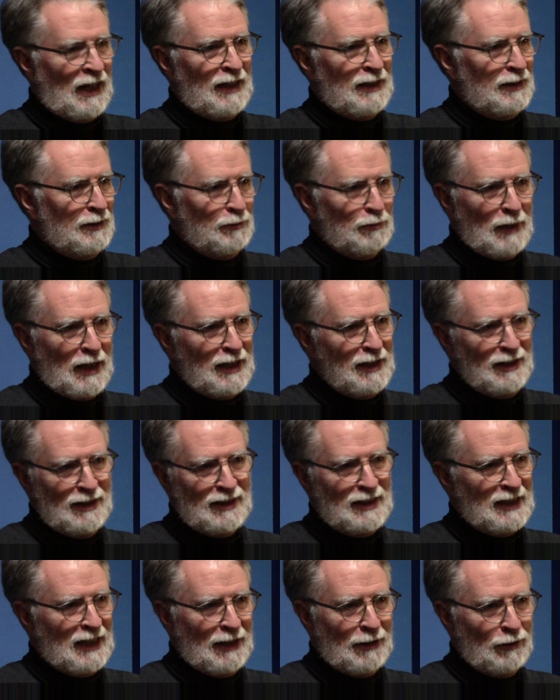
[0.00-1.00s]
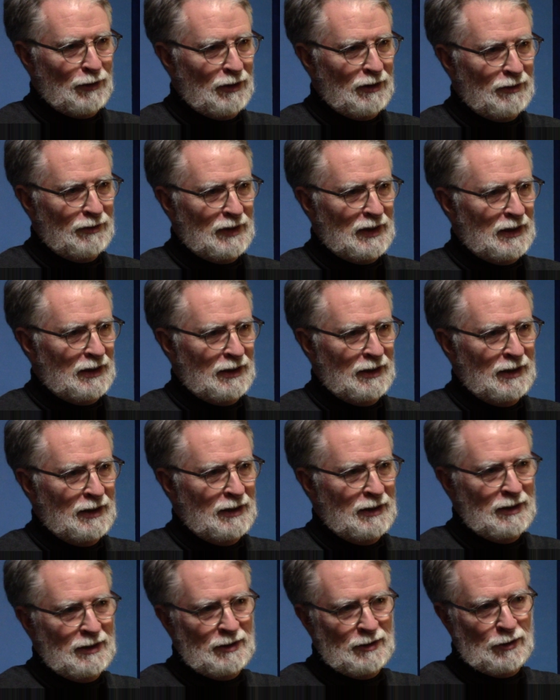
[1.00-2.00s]
I didn't mind the sound of a
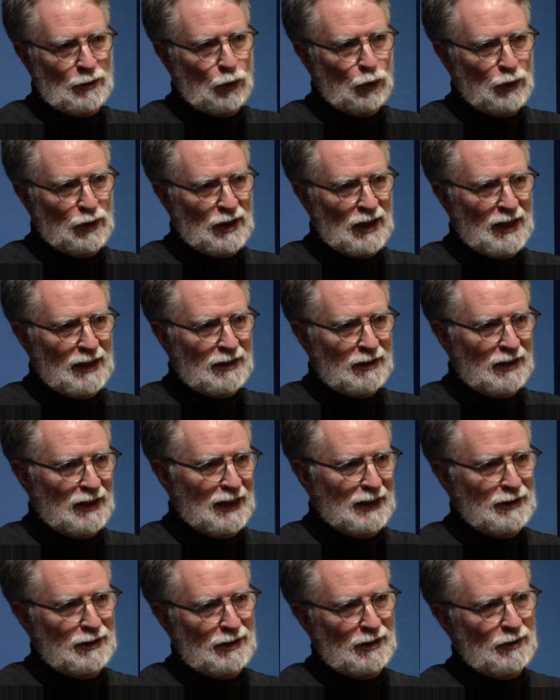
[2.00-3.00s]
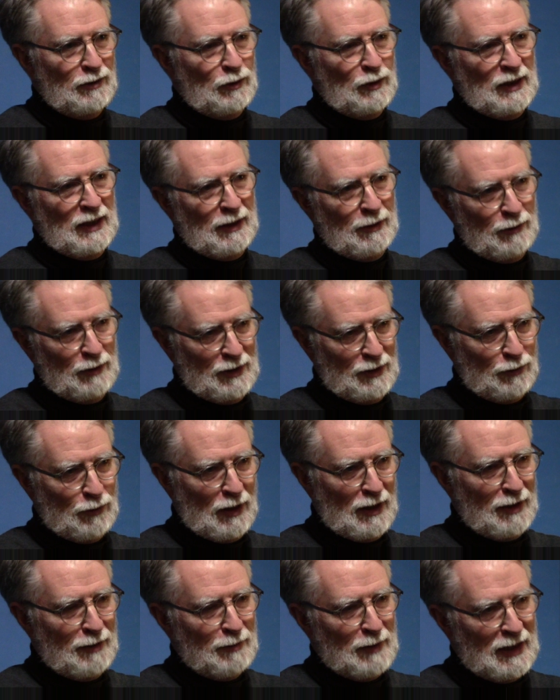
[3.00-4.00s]
two-cycle engine when I was
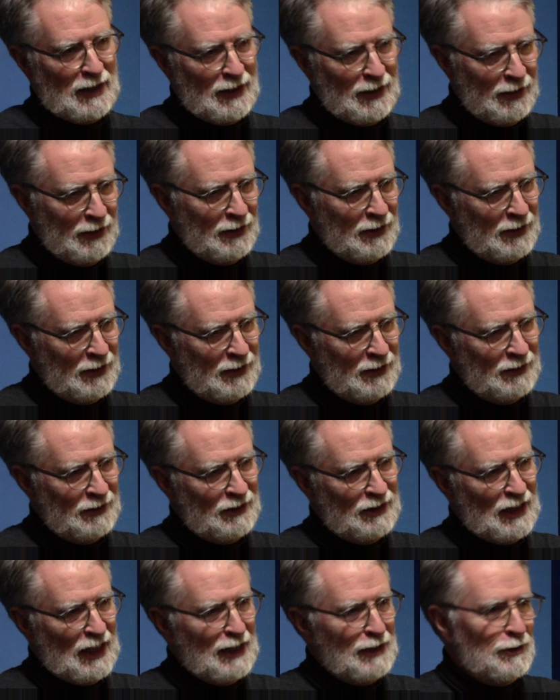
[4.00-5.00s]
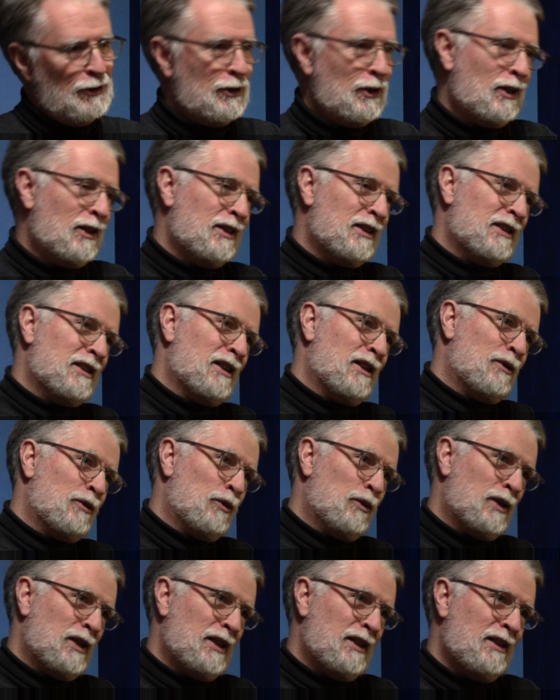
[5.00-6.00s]
running my chainsaw to cut
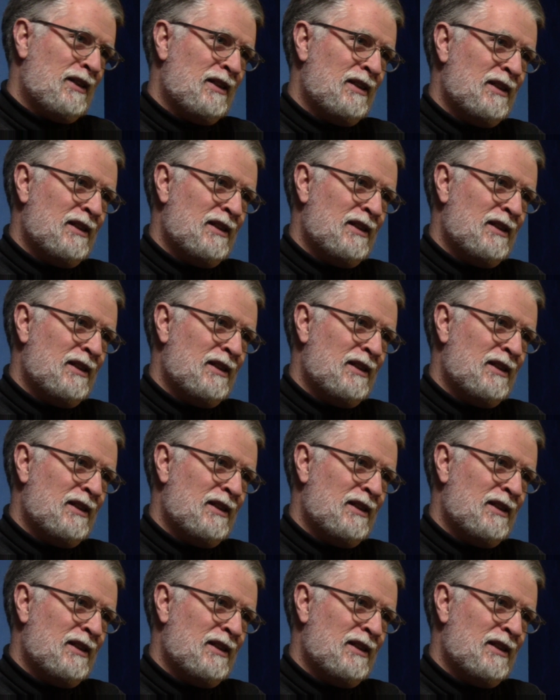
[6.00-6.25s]
wood.